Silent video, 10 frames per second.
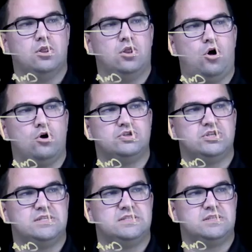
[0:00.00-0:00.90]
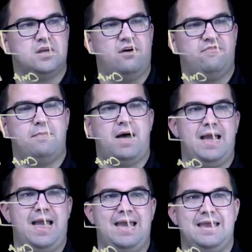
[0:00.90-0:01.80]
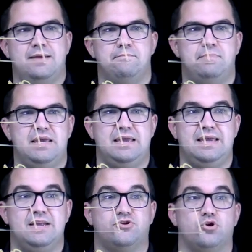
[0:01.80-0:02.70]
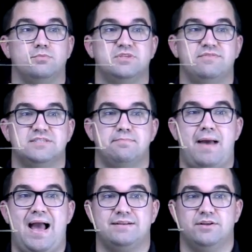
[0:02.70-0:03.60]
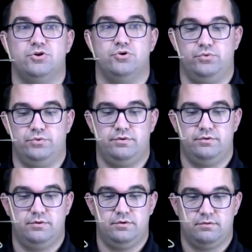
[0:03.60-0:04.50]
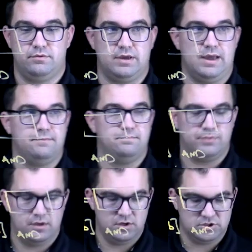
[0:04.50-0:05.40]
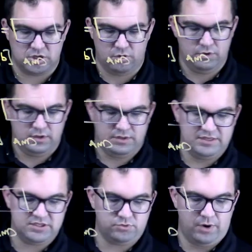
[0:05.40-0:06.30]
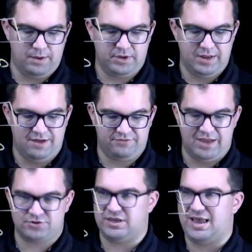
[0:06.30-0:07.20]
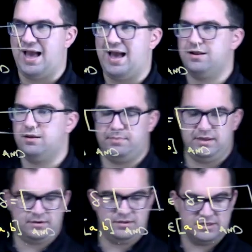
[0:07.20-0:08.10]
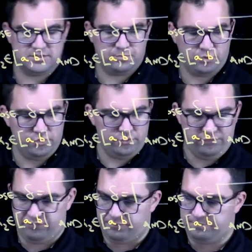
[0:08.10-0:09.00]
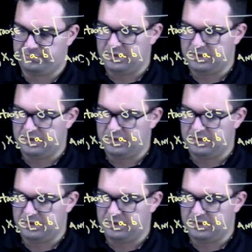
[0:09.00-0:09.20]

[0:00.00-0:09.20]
largest of my A and B in terms of its magnitude. Okay. So this is where I'm going to have to actually add a bit to this proof.